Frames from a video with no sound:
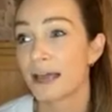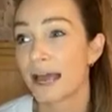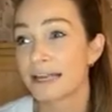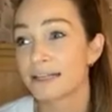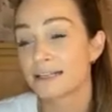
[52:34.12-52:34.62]

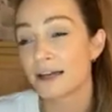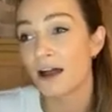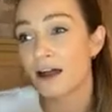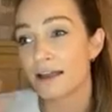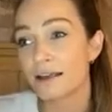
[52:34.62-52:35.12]
And
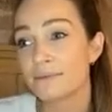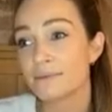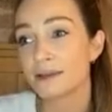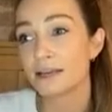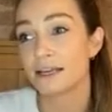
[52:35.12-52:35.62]

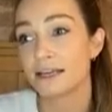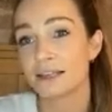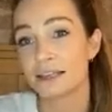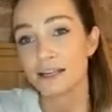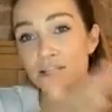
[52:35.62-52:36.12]
time,
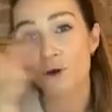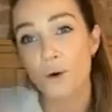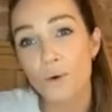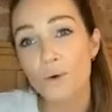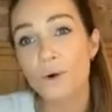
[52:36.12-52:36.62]
things are
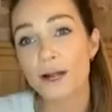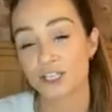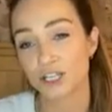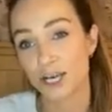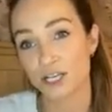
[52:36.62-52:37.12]

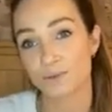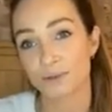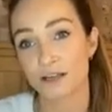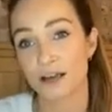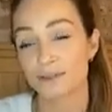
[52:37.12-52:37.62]
always changing
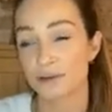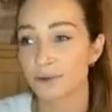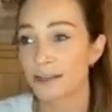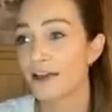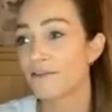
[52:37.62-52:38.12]
with time. So
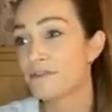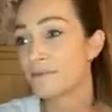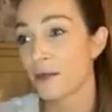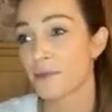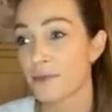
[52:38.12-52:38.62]
with every
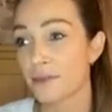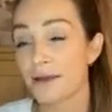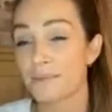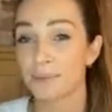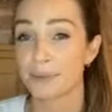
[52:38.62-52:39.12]
month,
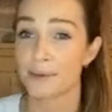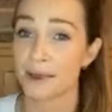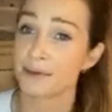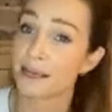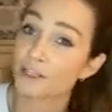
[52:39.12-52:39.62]
the
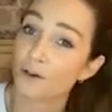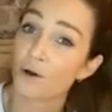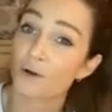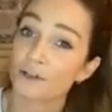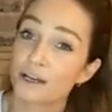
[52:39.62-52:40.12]
baby gets
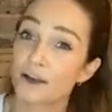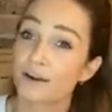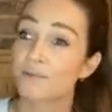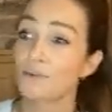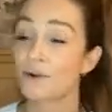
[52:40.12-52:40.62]
older
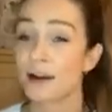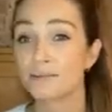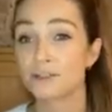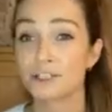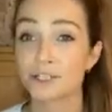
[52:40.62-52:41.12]
and more
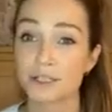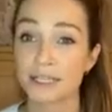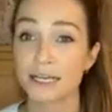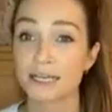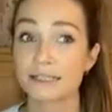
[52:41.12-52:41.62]
able to do
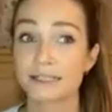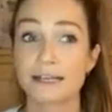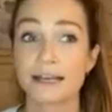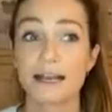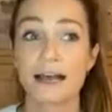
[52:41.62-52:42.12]
things,
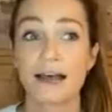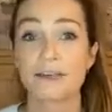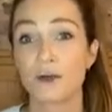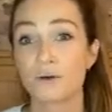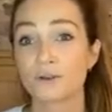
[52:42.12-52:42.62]
and
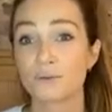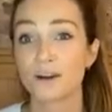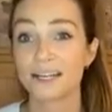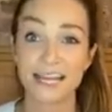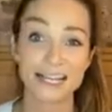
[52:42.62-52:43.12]
the older
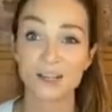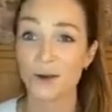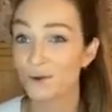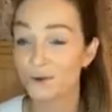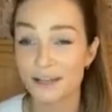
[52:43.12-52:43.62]
one gets
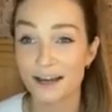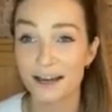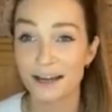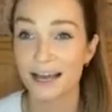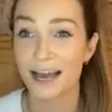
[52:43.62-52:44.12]

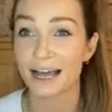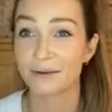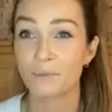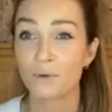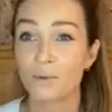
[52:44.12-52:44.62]
older
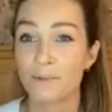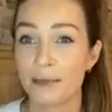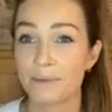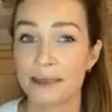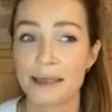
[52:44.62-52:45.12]
and more
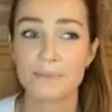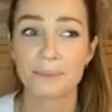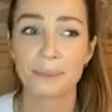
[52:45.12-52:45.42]
maybe